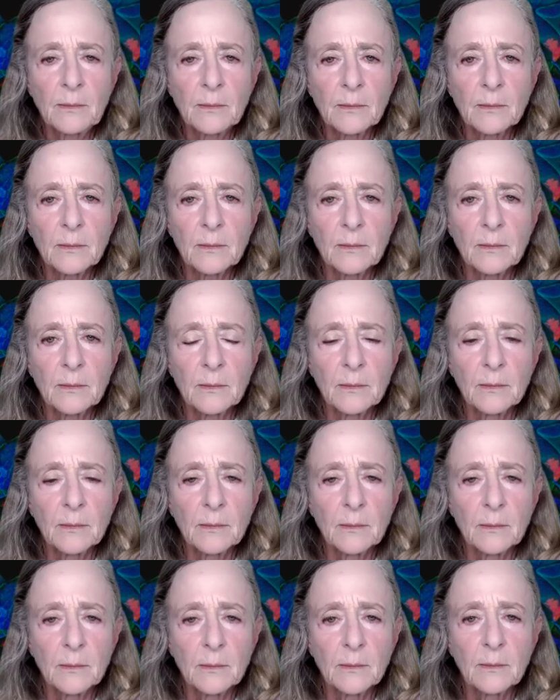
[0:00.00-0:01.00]

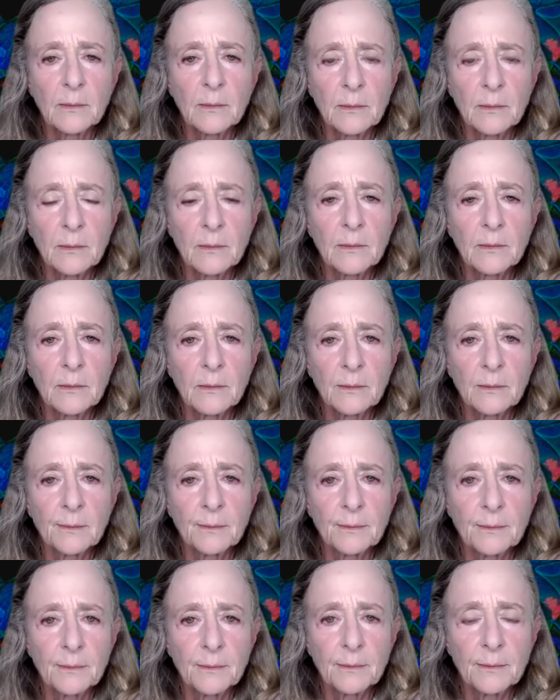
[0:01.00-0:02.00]

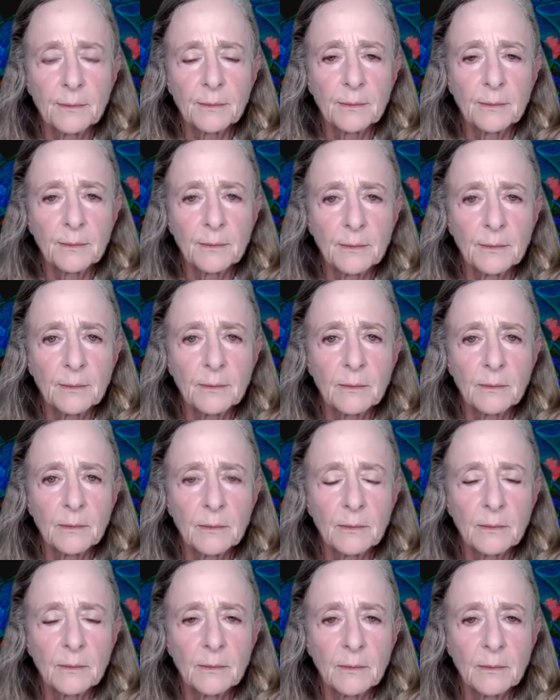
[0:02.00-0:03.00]

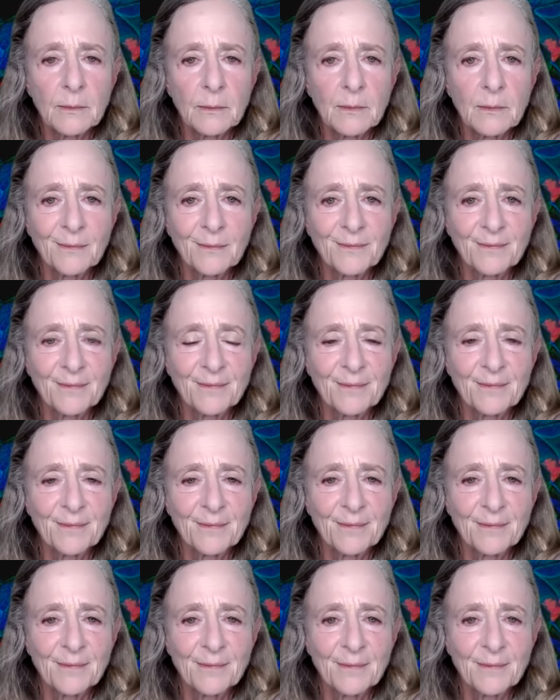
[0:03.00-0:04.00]

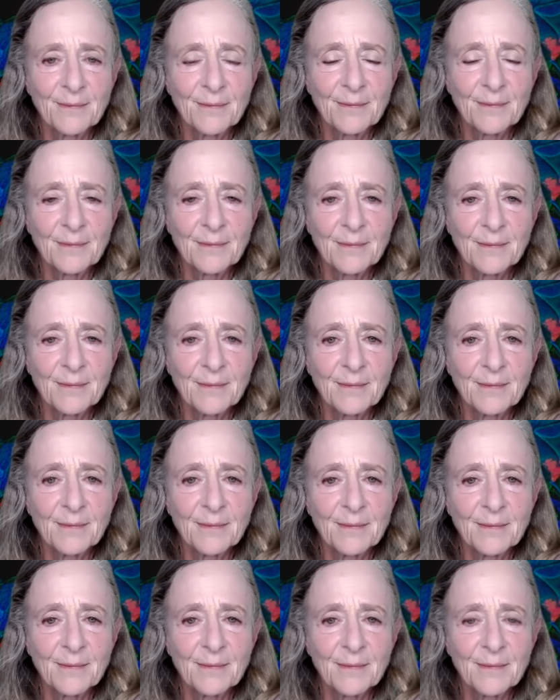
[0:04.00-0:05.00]

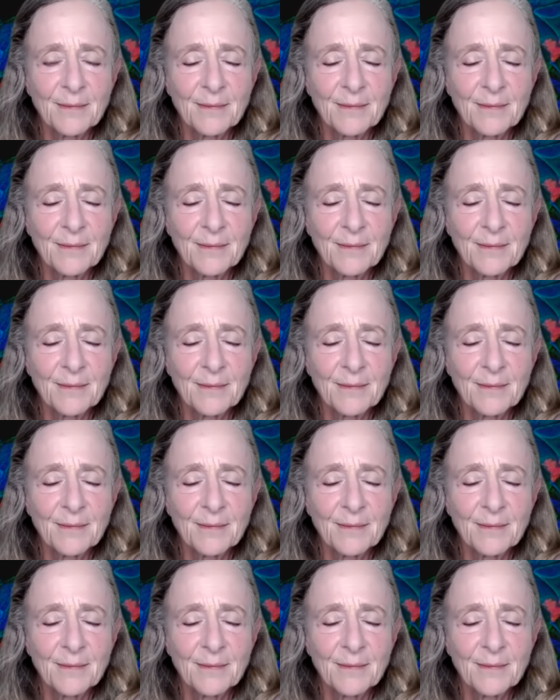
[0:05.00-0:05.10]
(silent)